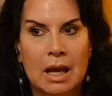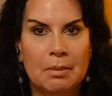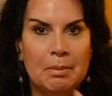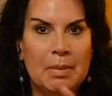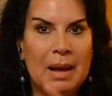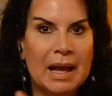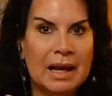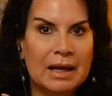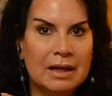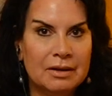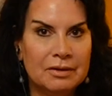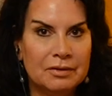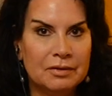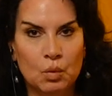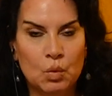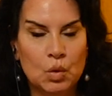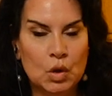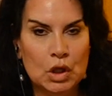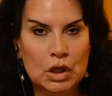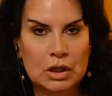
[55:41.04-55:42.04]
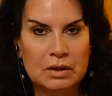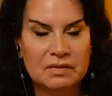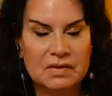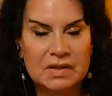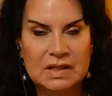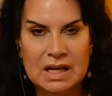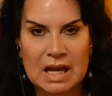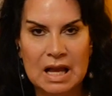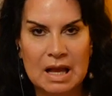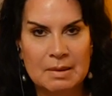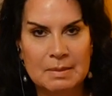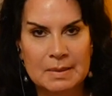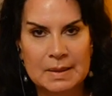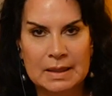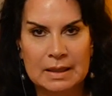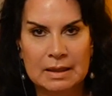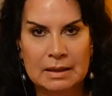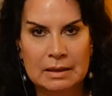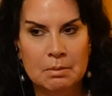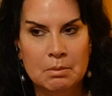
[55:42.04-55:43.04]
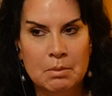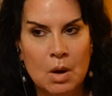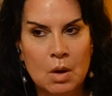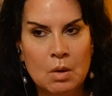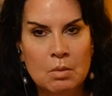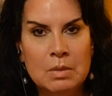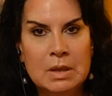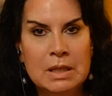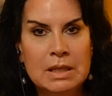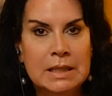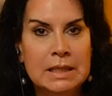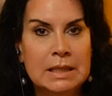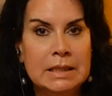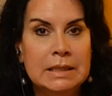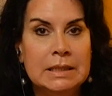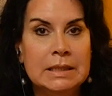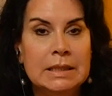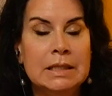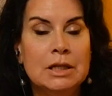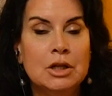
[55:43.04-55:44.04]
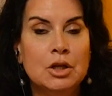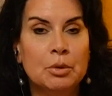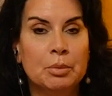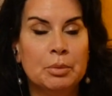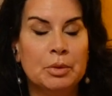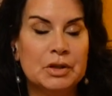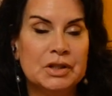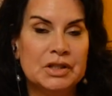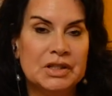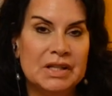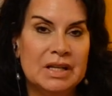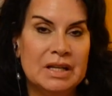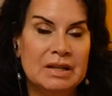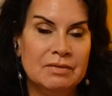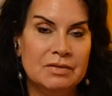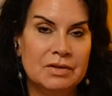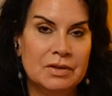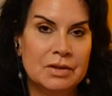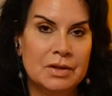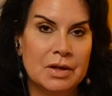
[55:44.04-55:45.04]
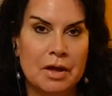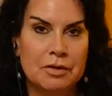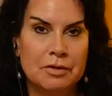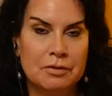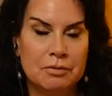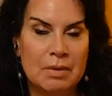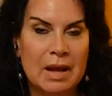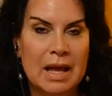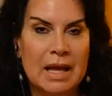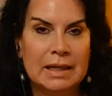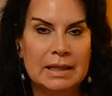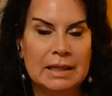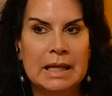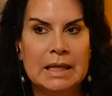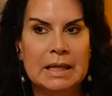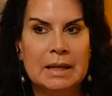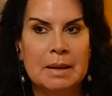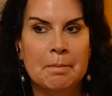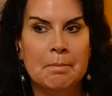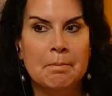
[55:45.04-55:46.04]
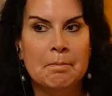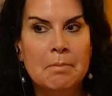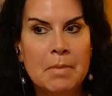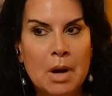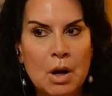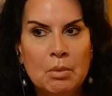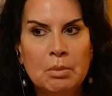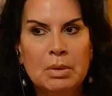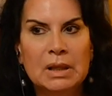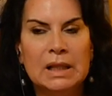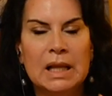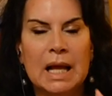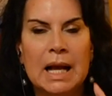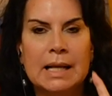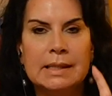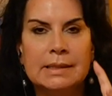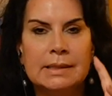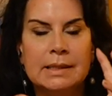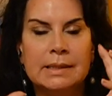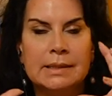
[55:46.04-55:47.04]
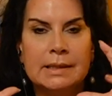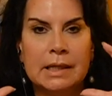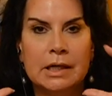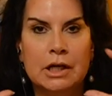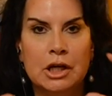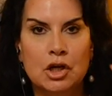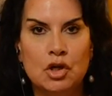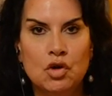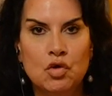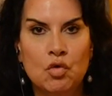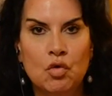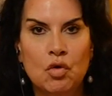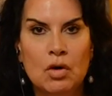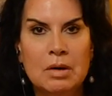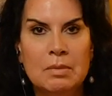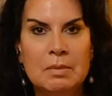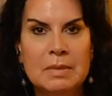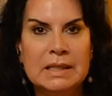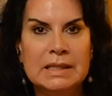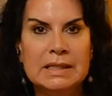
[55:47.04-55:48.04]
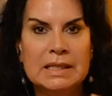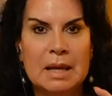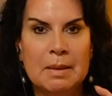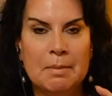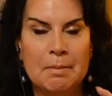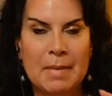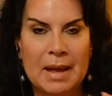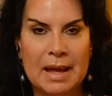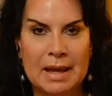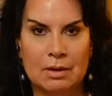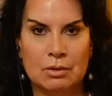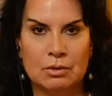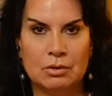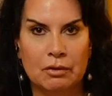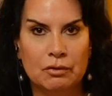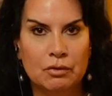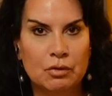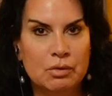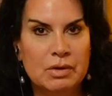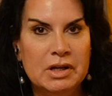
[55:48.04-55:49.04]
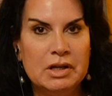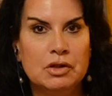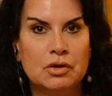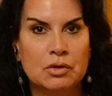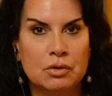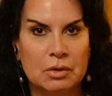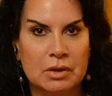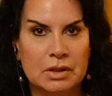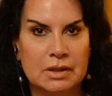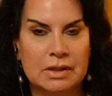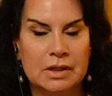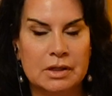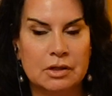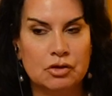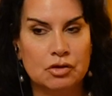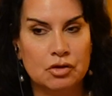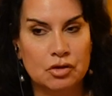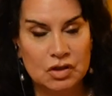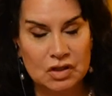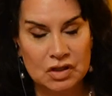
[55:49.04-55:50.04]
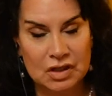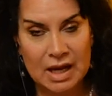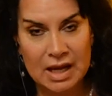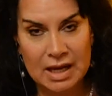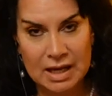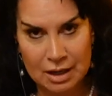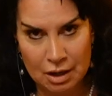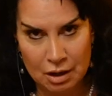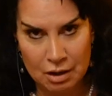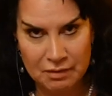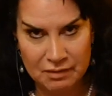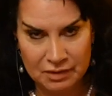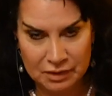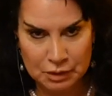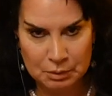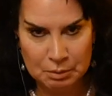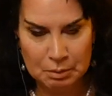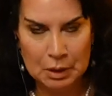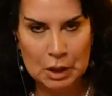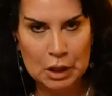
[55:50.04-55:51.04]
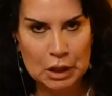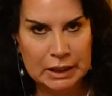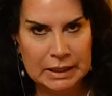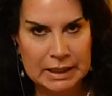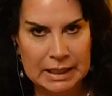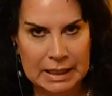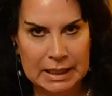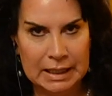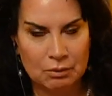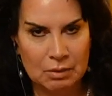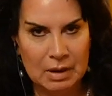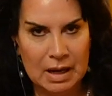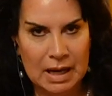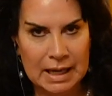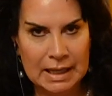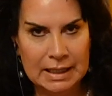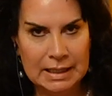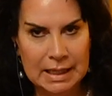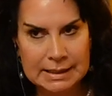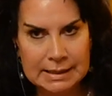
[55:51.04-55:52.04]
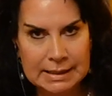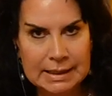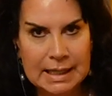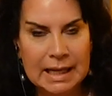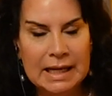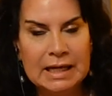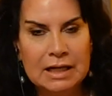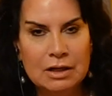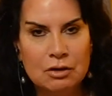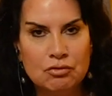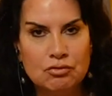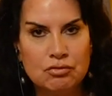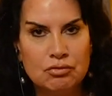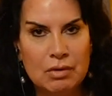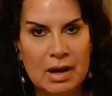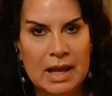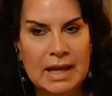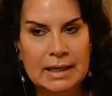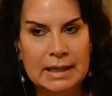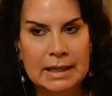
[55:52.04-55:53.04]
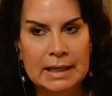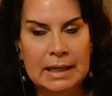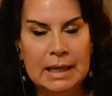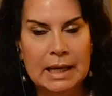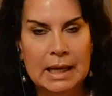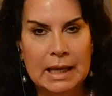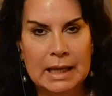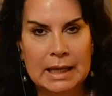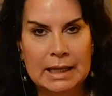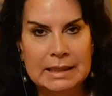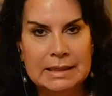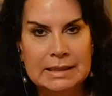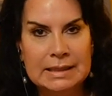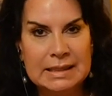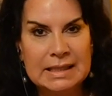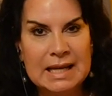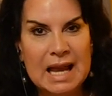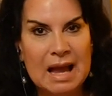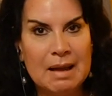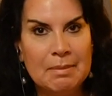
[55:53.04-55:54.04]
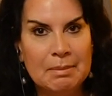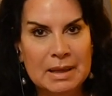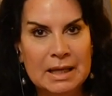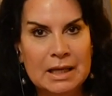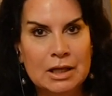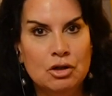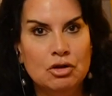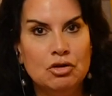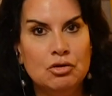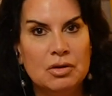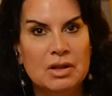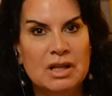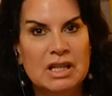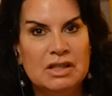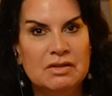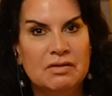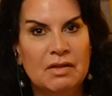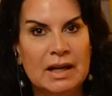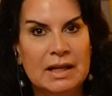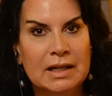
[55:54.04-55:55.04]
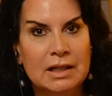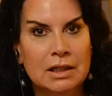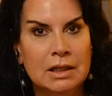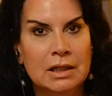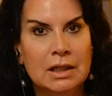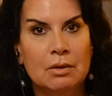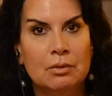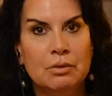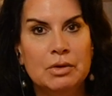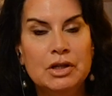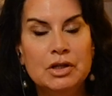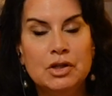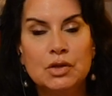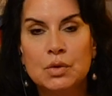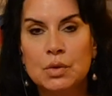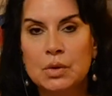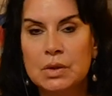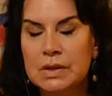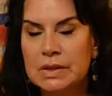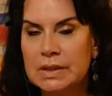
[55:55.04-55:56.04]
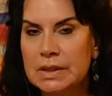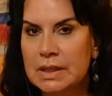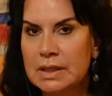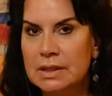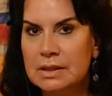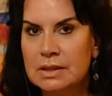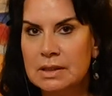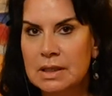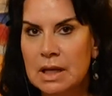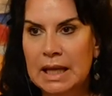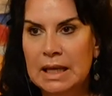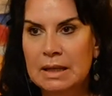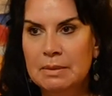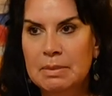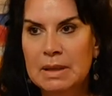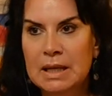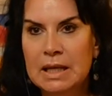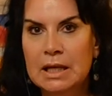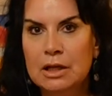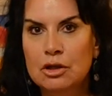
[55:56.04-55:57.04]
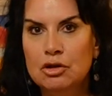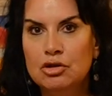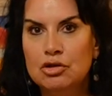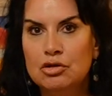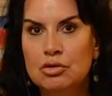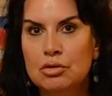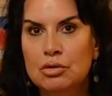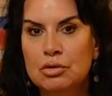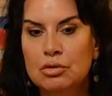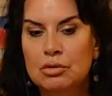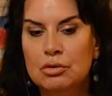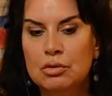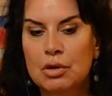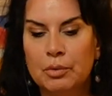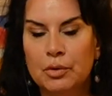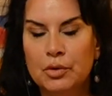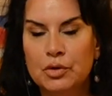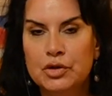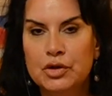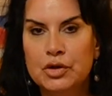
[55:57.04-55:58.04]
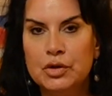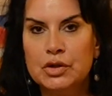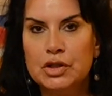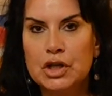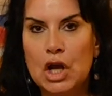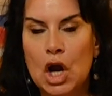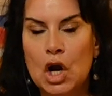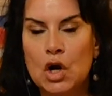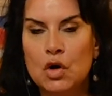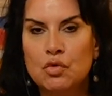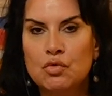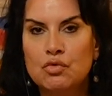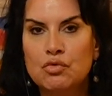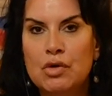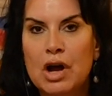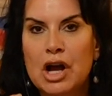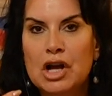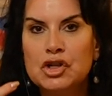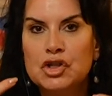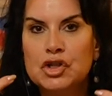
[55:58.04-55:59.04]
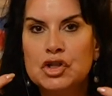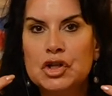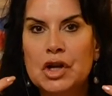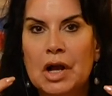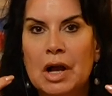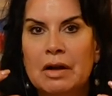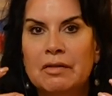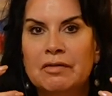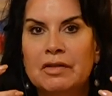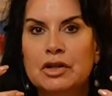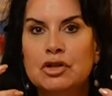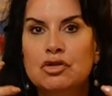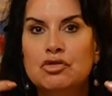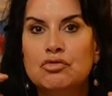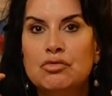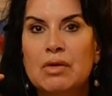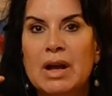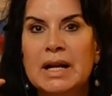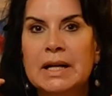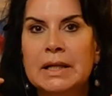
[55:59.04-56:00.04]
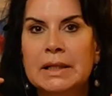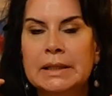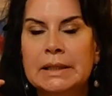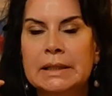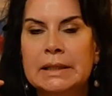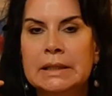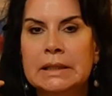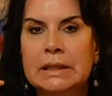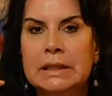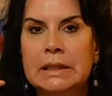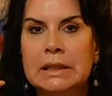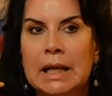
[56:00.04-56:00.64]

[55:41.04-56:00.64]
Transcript: a pack of wolves coming. The moment the deer perceives a threat, it mobilizes an enormous amount of resources to take care of its body, right? It's getting ready. It's tapping into these vital resources. It begins to produce a rush of adrenaline